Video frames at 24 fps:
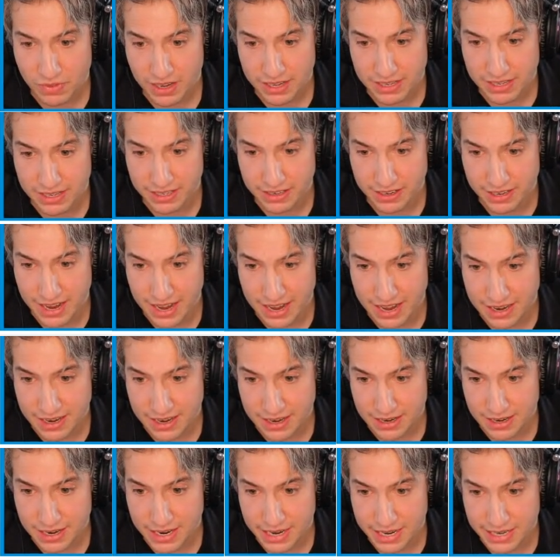Click
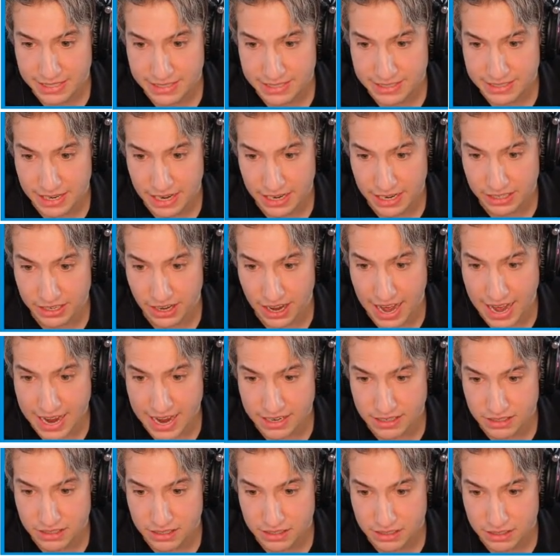again and select the
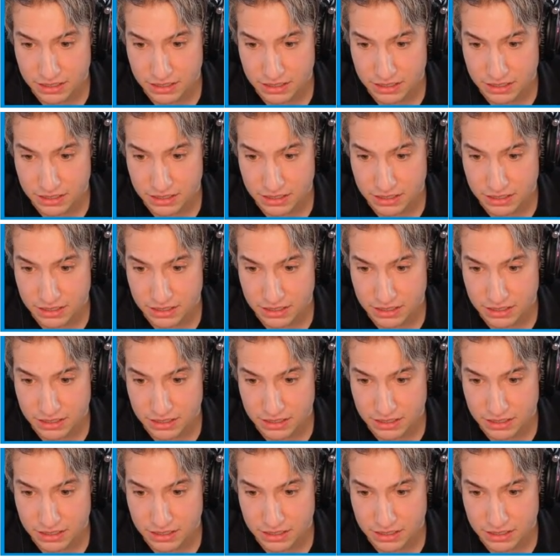height.